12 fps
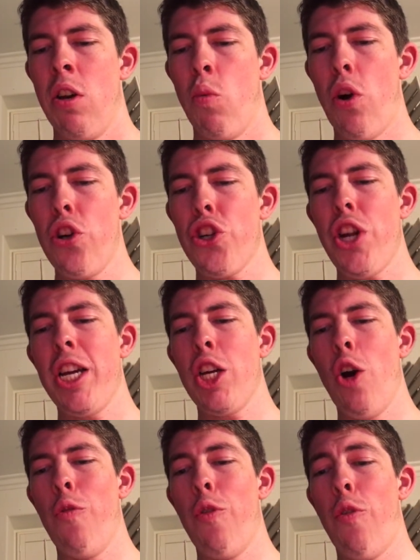Where should I
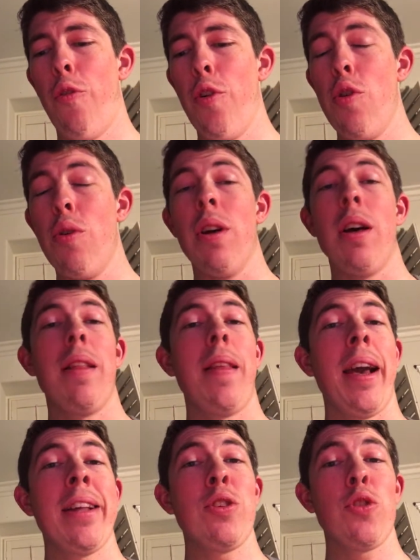go for food? The
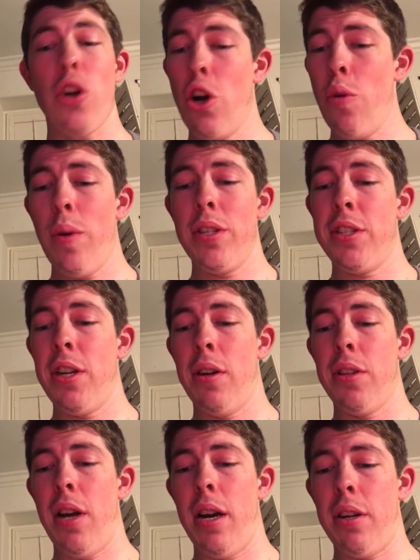answer is always Del
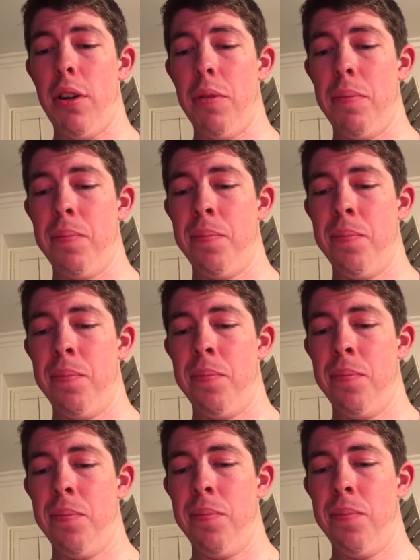Taco.
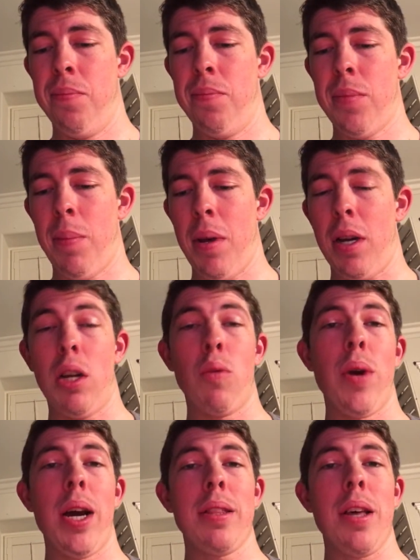I'm not going to
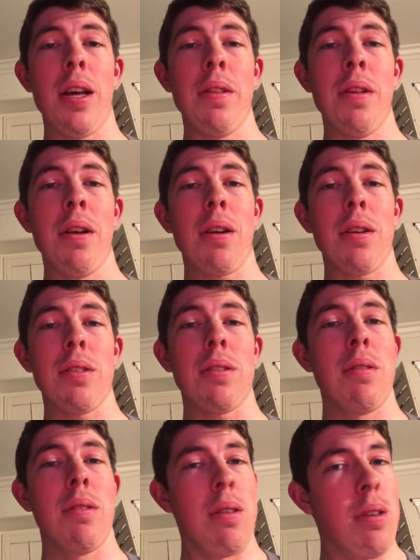write that on there
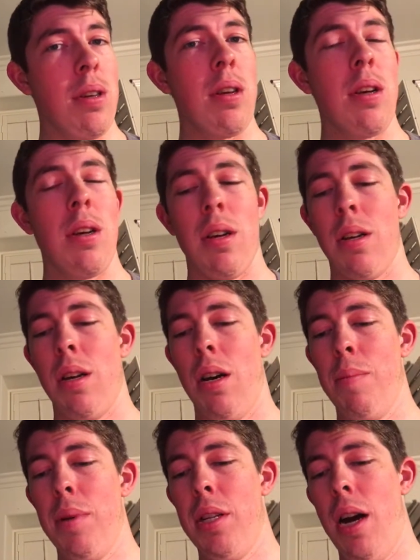because
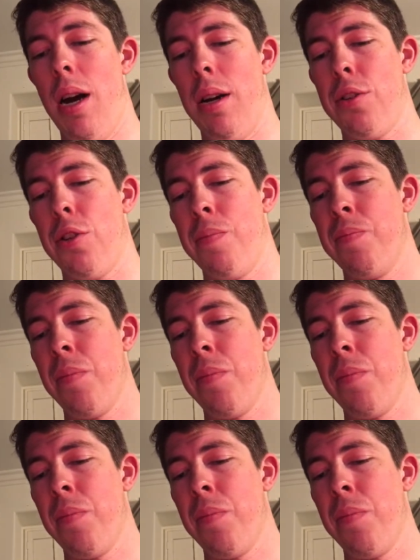I'll be doxxed.